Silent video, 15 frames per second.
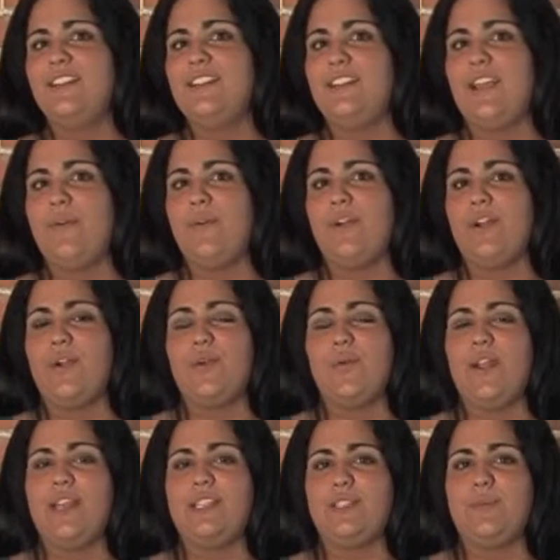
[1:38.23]
They were a
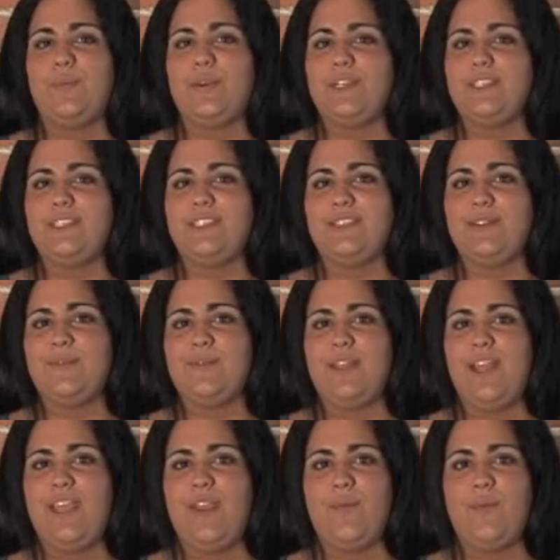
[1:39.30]
great support system.
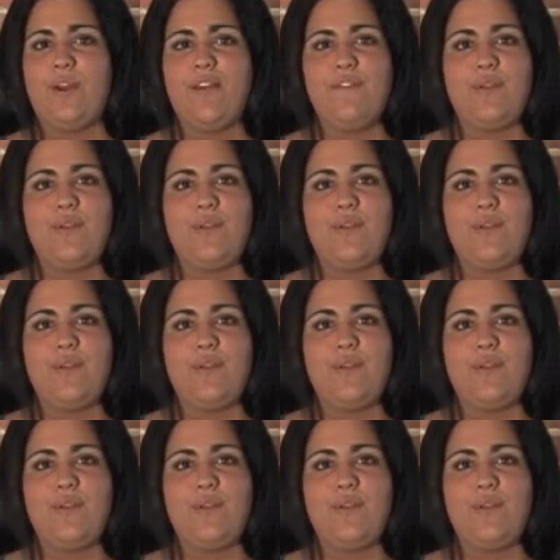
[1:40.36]
Whenever